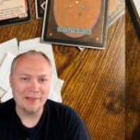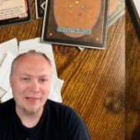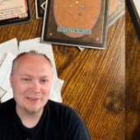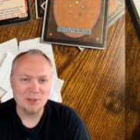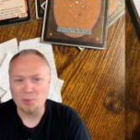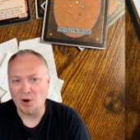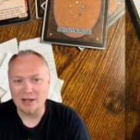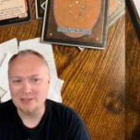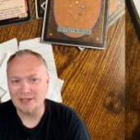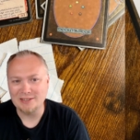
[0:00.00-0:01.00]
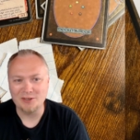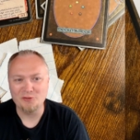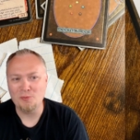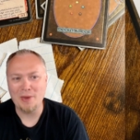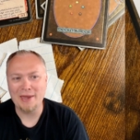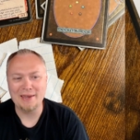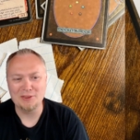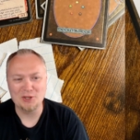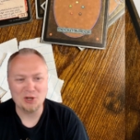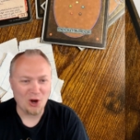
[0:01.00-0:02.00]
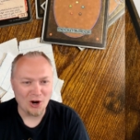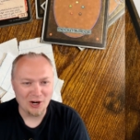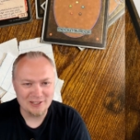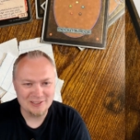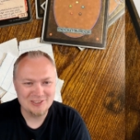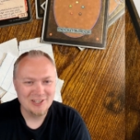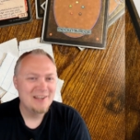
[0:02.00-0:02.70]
like the process of making the cards,